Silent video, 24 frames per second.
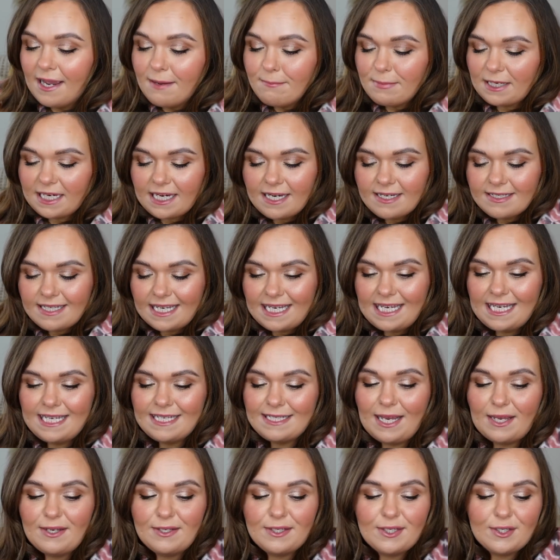because
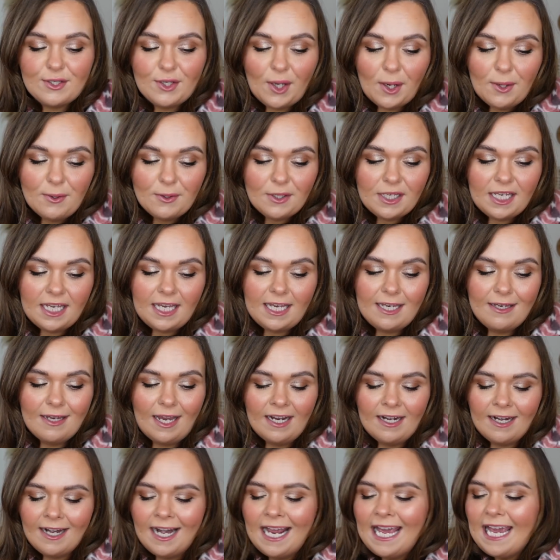it's so cute
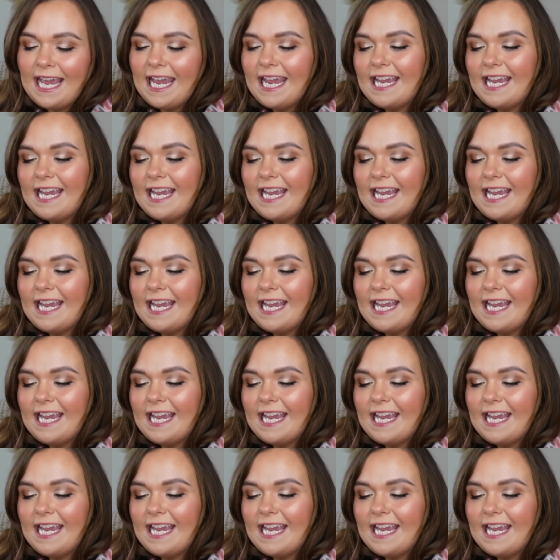and